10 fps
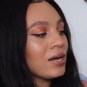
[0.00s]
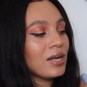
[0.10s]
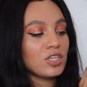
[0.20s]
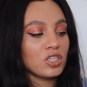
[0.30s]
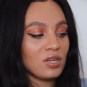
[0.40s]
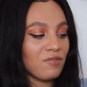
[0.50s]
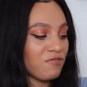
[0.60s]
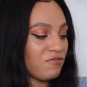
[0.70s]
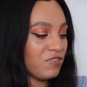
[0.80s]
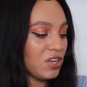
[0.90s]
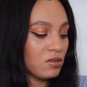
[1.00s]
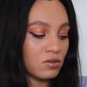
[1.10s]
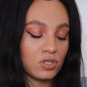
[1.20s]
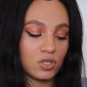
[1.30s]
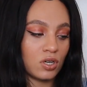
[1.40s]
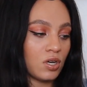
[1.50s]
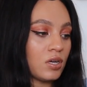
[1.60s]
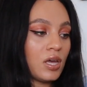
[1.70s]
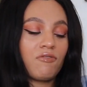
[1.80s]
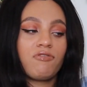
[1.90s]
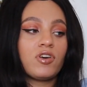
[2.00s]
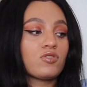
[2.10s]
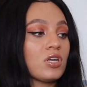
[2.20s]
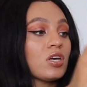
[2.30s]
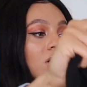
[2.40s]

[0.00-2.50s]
and it feels good. It feels really